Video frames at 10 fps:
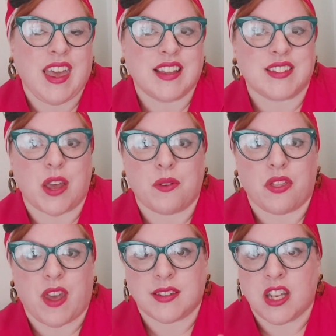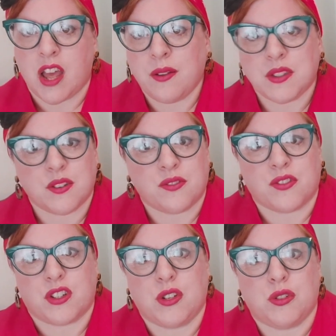So there's loads
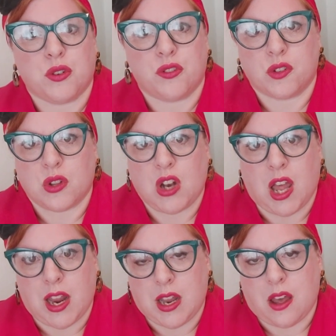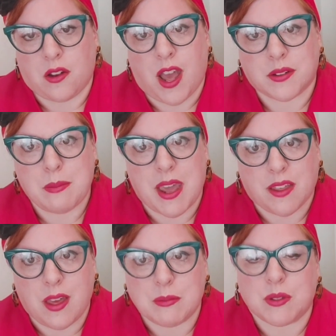of tutorials online on how to
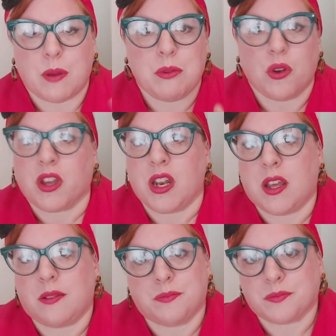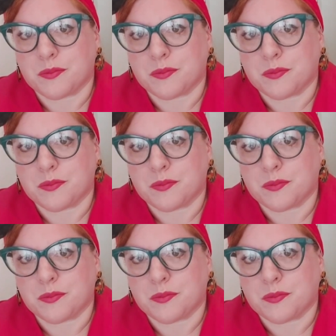make them. So I'm not gonna